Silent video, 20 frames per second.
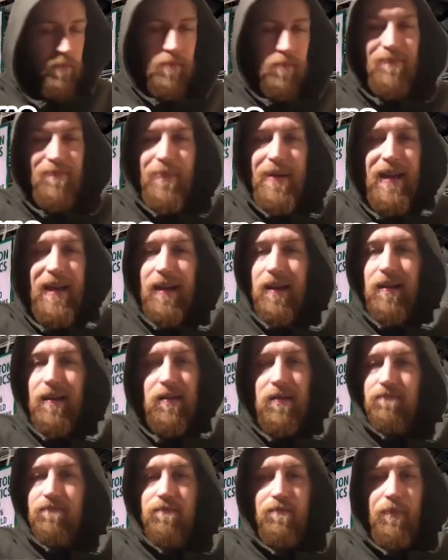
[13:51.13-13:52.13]
big
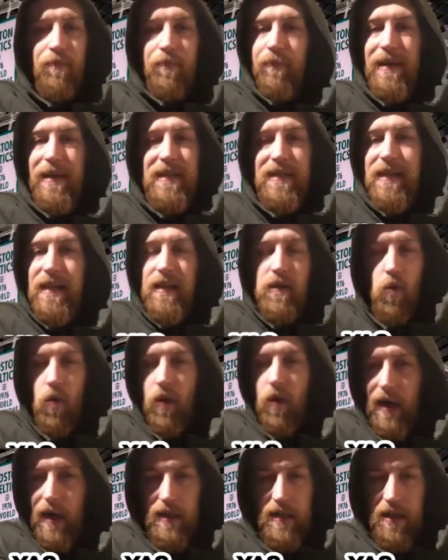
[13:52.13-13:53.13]
business
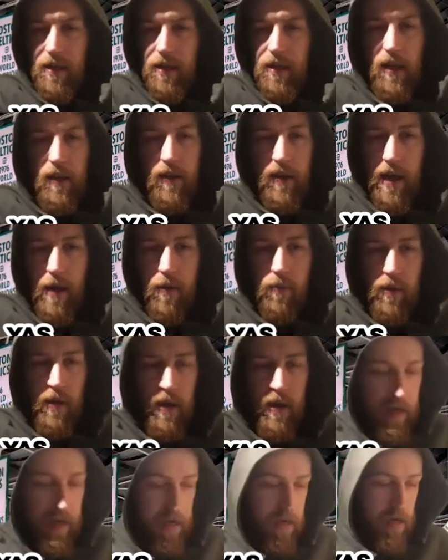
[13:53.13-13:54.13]
organization in the
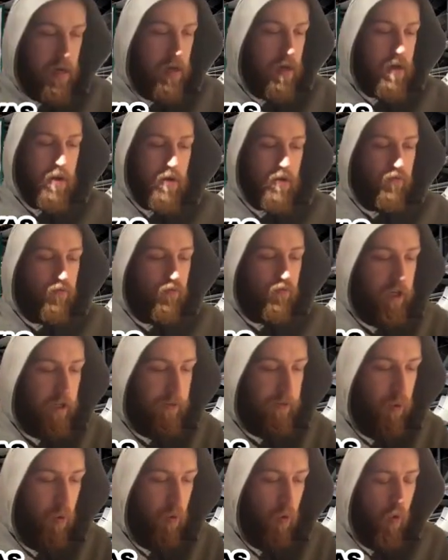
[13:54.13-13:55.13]
NBA, Rich
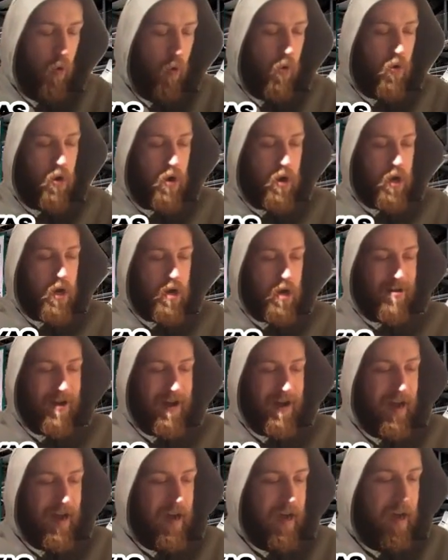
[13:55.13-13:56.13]
Paul,
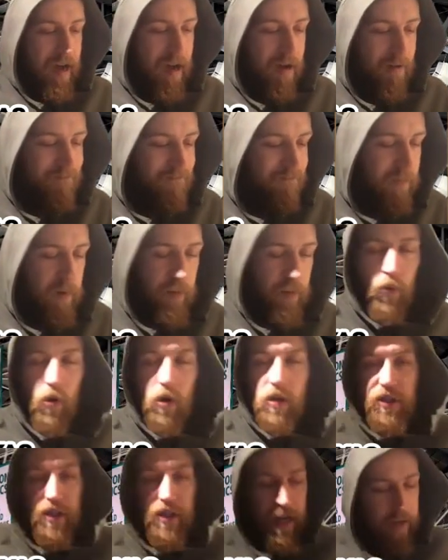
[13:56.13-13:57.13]

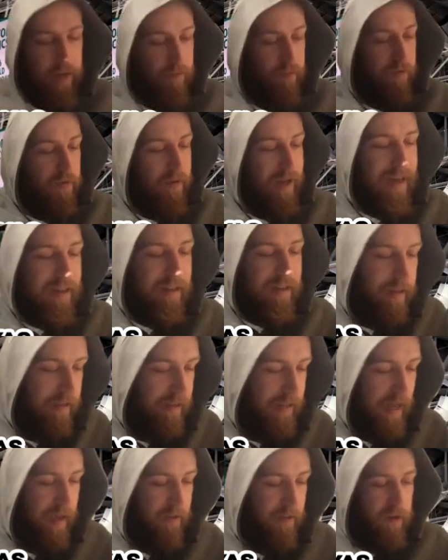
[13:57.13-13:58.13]
LeBron James, Anthony
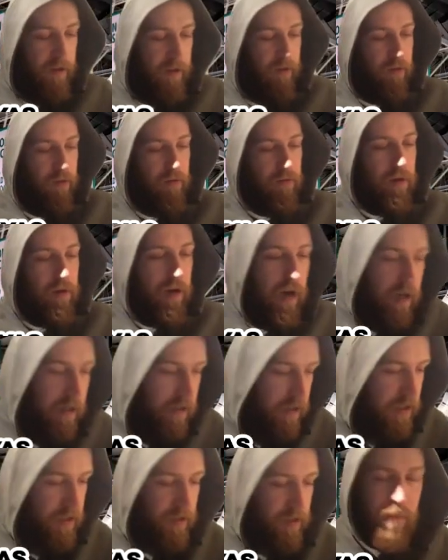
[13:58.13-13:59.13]
Davis,
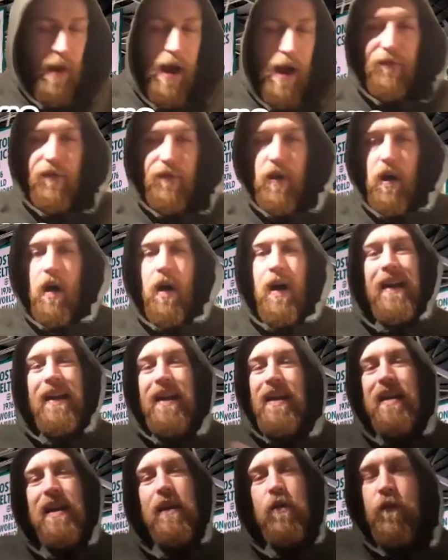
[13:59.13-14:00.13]
Clutch Mafia, and
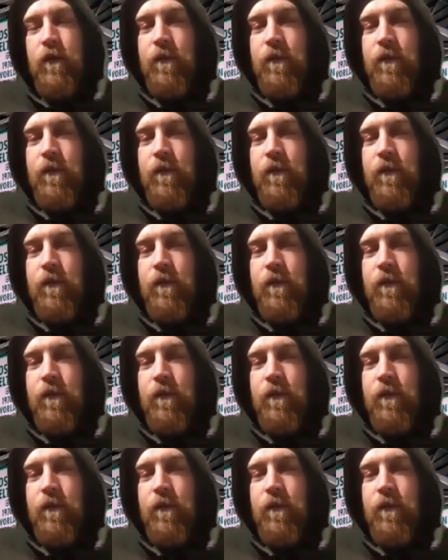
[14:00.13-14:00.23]
then little